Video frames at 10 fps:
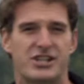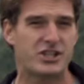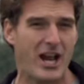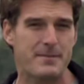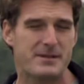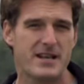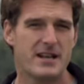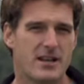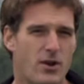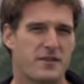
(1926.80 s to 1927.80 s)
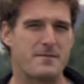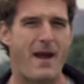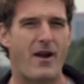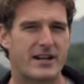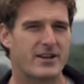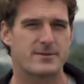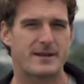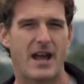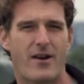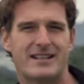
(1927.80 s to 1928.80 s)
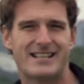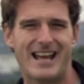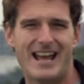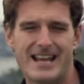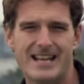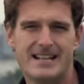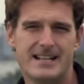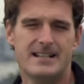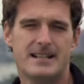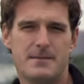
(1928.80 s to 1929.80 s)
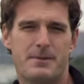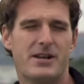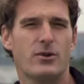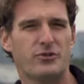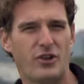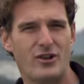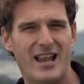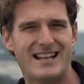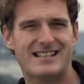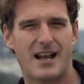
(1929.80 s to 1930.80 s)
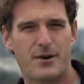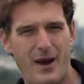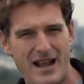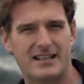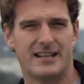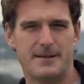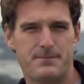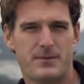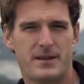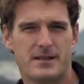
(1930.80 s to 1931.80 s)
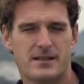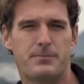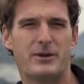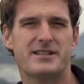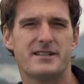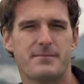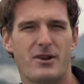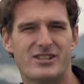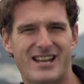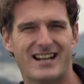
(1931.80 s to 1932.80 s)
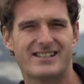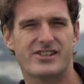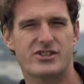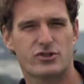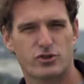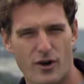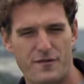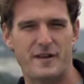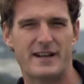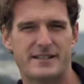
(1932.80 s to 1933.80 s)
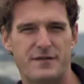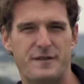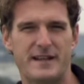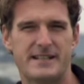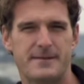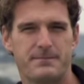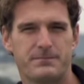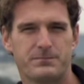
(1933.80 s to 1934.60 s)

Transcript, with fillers: and shaped North America as we know it today. But it also led directly to Britain's most catastrophic defeat